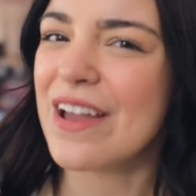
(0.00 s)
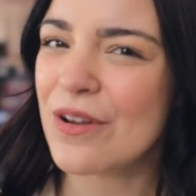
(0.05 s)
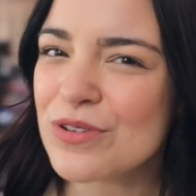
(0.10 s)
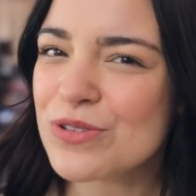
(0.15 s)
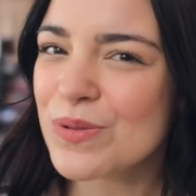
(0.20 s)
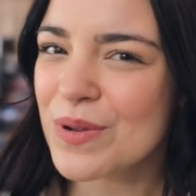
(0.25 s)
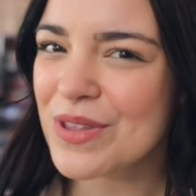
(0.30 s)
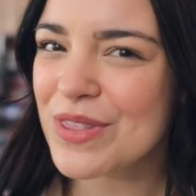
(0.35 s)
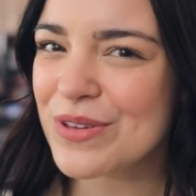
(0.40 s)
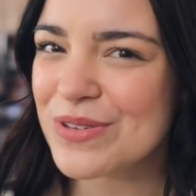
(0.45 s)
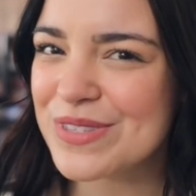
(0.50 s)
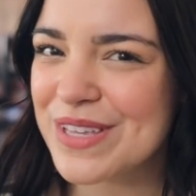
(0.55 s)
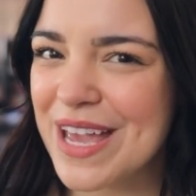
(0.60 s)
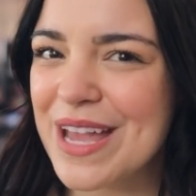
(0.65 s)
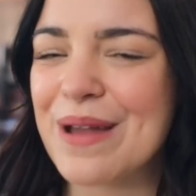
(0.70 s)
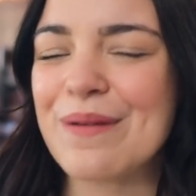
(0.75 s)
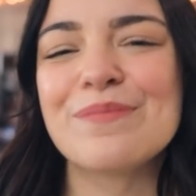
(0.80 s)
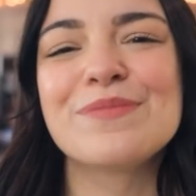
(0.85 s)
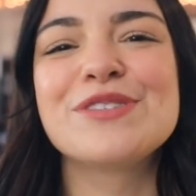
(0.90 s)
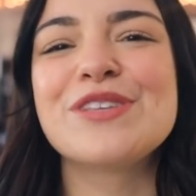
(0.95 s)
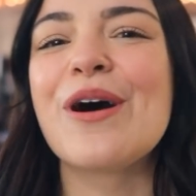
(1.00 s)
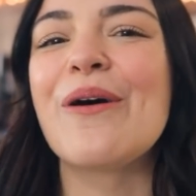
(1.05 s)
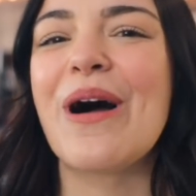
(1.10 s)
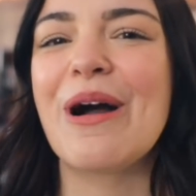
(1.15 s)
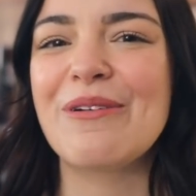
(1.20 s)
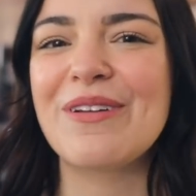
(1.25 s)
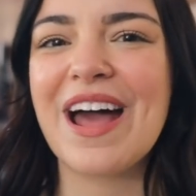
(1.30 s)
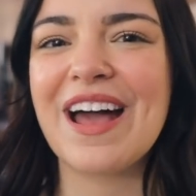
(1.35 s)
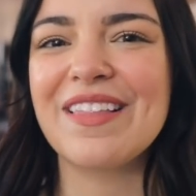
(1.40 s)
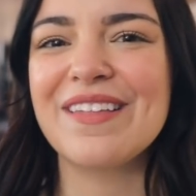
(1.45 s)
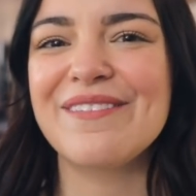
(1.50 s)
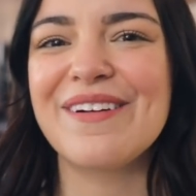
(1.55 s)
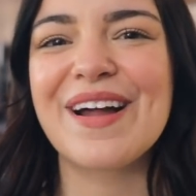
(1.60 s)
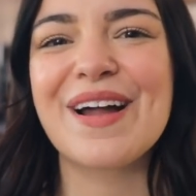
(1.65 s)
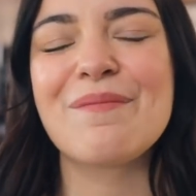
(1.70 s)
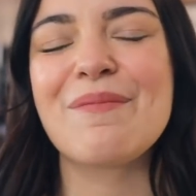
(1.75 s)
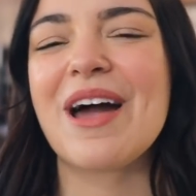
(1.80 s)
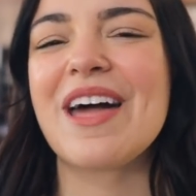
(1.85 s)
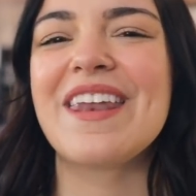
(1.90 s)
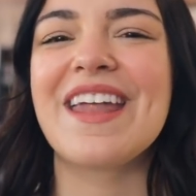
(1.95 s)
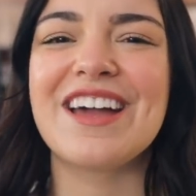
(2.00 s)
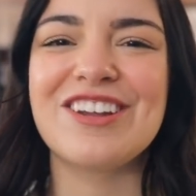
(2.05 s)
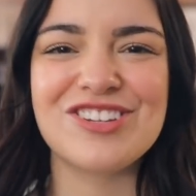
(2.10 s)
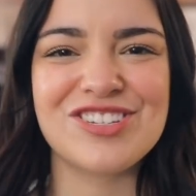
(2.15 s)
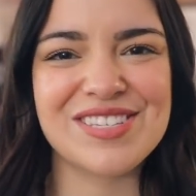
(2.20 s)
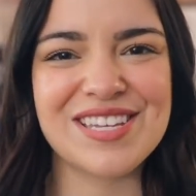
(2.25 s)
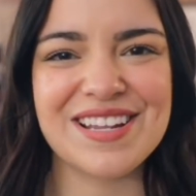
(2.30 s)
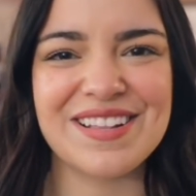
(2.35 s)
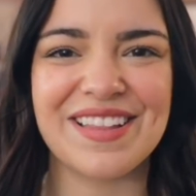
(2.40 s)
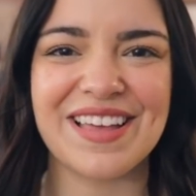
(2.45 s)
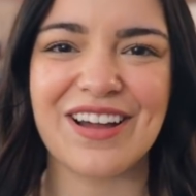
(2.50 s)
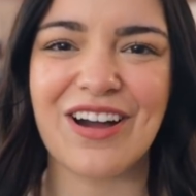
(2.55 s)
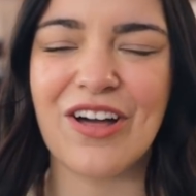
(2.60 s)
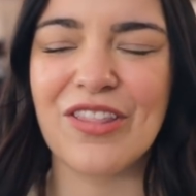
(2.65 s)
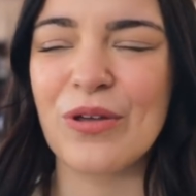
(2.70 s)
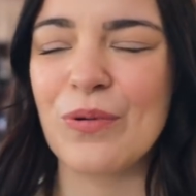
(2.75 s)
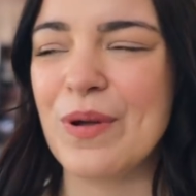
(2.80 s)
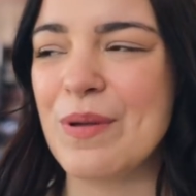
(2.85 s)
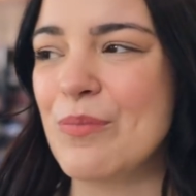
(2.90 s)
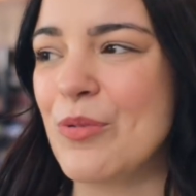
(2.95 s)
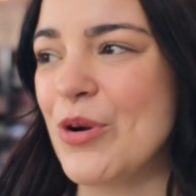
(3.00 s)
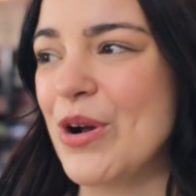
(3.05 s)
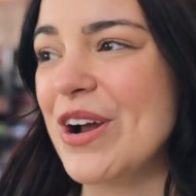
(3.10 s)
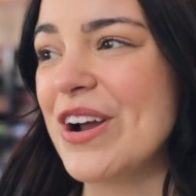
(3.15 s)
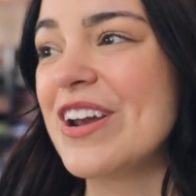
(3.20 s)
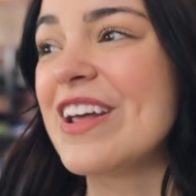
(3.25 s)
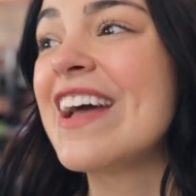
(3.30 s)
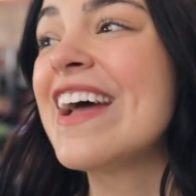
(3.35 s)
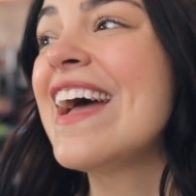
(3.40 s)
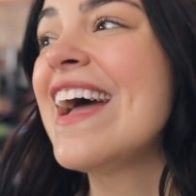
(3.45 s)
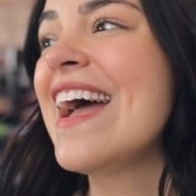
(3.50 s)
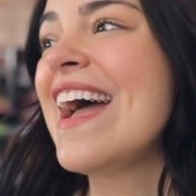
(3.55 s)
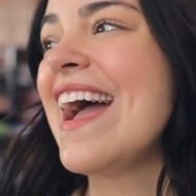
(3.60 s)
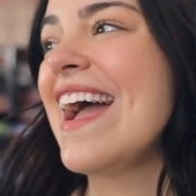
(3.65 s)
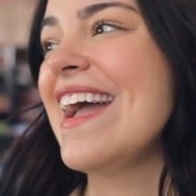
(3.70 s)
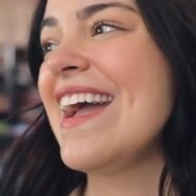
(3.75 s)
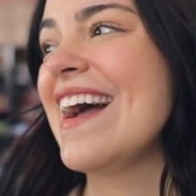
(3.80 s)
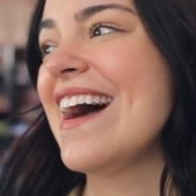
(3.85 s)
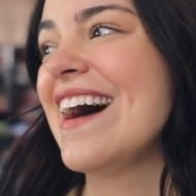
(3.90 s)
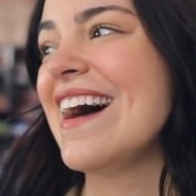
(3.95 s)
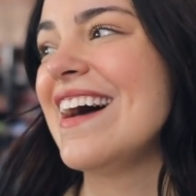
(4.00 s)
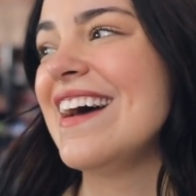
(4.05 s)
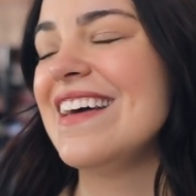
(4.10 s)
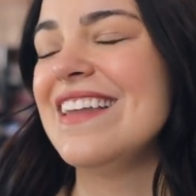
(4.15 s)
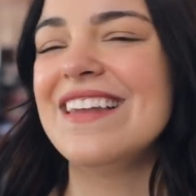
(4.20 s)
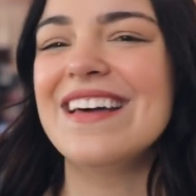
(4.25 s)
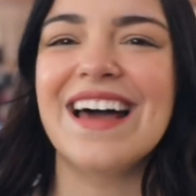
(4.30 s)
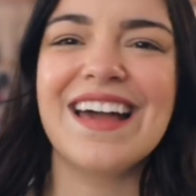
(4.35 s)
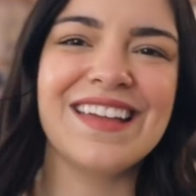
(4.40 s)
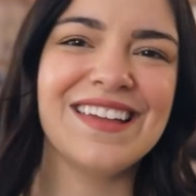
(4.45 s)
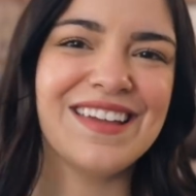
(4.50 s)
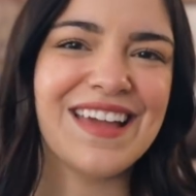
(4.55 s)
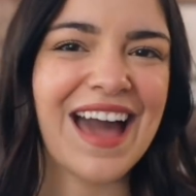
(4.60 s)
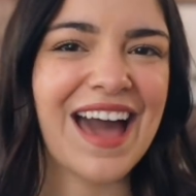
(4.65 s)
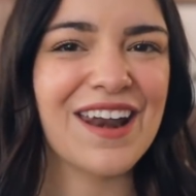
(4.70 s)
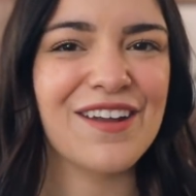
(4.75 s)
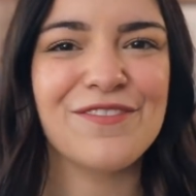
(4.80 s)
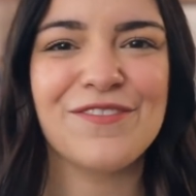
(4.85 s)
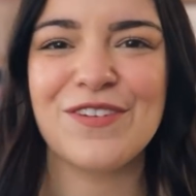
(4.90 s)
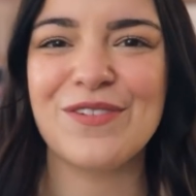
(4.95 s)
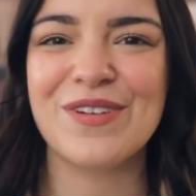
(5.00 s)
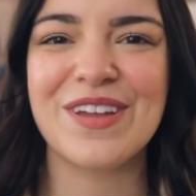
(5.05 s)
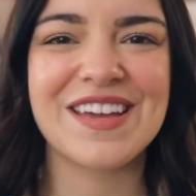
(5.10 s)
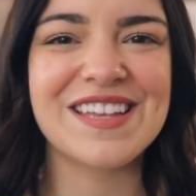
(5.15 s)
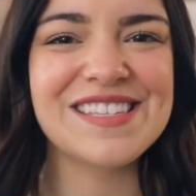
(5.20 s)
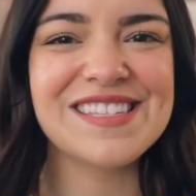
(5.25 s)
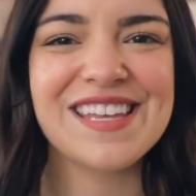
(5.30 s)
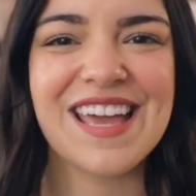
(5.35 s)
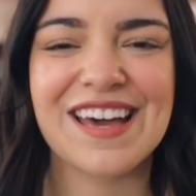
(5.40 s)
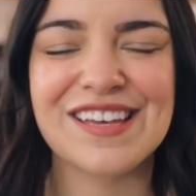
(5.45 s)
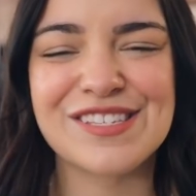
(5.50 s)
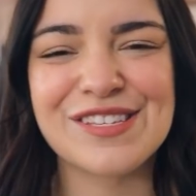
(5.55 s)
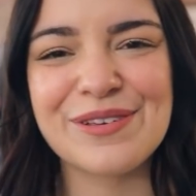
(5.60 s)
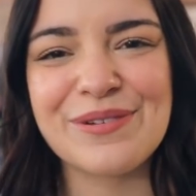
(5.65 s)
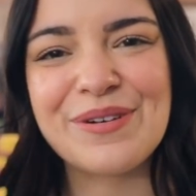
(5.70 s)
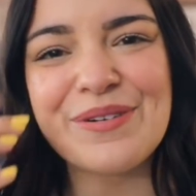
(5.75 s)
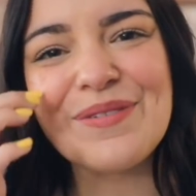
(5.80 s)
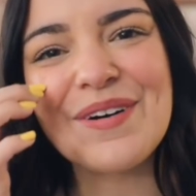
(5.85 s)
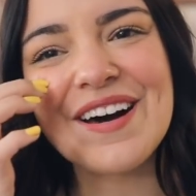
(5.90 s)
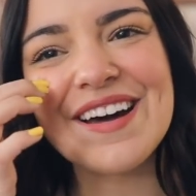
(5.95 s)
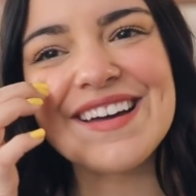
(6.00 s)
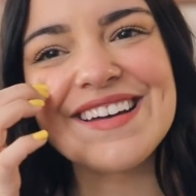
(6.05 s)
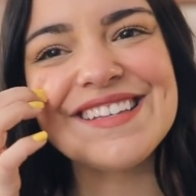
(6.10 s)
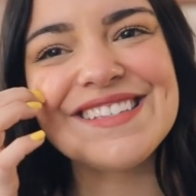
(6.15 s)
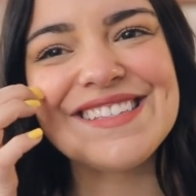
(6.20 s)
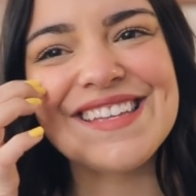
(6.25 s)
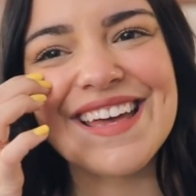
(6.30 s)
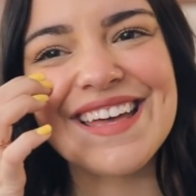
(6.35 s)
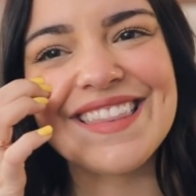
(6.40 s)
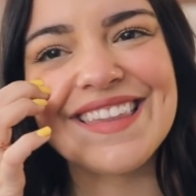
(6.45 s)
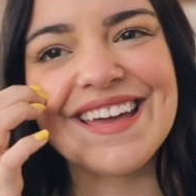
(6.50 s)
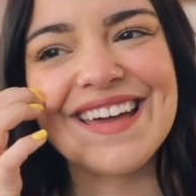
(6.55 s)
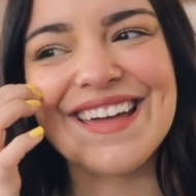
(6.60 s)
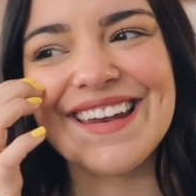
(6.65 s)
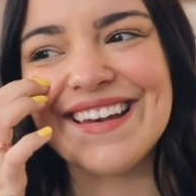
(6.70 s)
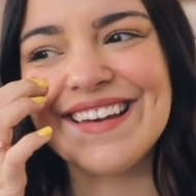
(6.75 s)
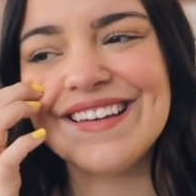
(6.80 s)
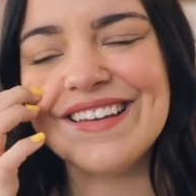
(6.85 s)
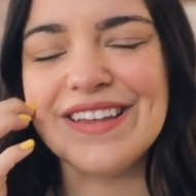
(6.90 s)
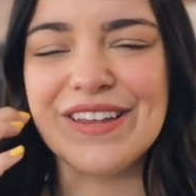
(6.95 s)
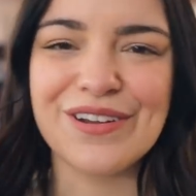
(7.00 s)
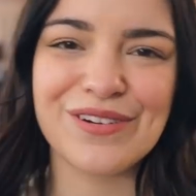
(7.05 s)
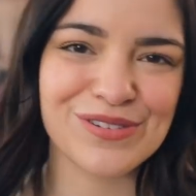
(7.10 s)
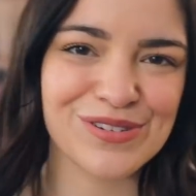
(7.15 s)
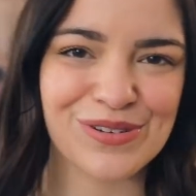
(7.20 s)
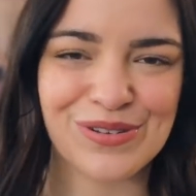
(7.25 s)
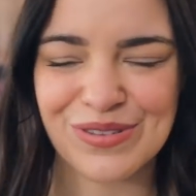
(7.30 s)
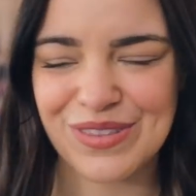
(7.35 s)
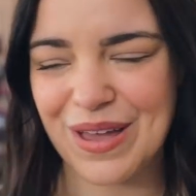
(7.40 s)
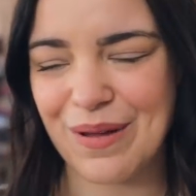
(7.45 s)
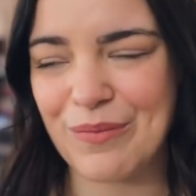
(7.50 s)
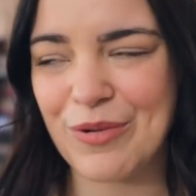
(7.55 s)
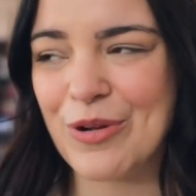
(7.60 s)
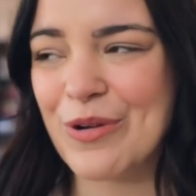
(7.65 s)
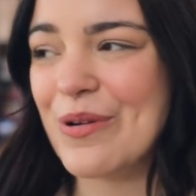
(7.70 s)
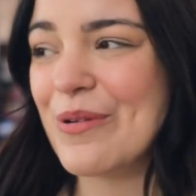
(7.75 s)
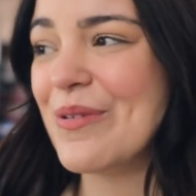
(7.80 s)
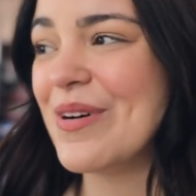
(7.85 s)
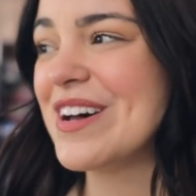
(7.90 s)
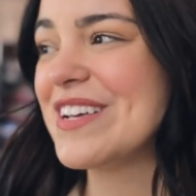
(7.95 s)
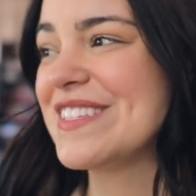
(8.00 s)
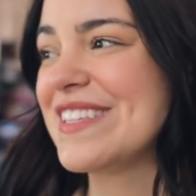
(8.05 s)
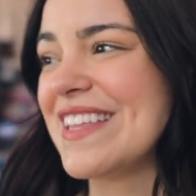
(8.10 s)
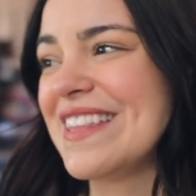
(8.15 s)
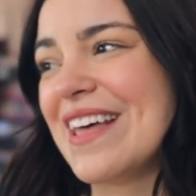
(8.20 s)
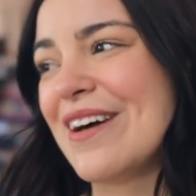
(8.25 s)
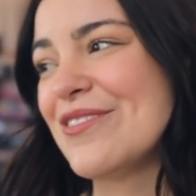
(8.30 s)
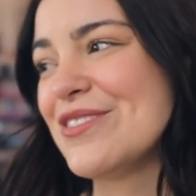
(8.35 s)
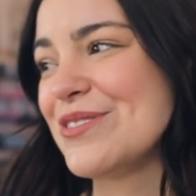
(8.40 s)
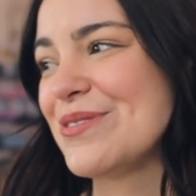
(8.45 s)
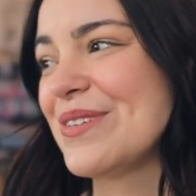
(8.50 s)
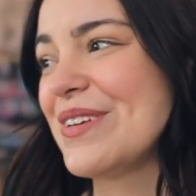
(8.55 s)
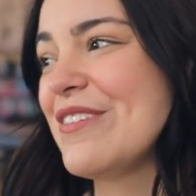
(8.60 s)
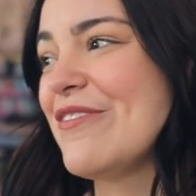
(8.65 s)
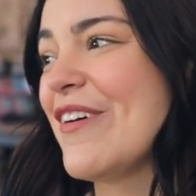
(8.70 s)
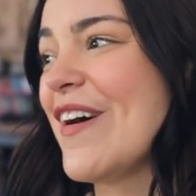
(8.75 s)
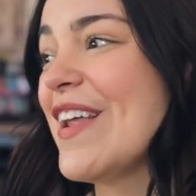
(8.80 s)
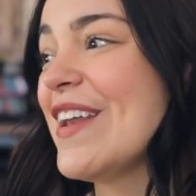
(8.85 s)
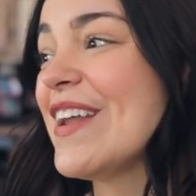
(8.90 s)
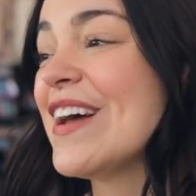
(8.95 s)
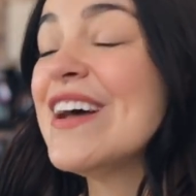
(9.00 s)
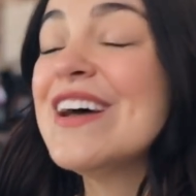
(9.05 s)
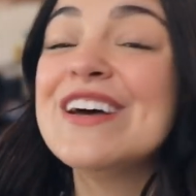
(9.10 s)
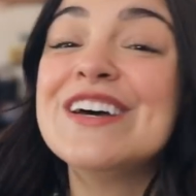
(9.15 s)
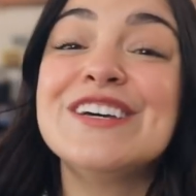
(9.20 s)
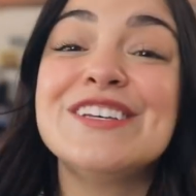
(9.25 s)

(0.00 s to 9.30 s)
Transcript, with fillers: It was one of those games. So I would highly recommend. I just did it like on the whiteboard and I had a few kids guess who it was and then, you know, told them who it was. And that was really fun.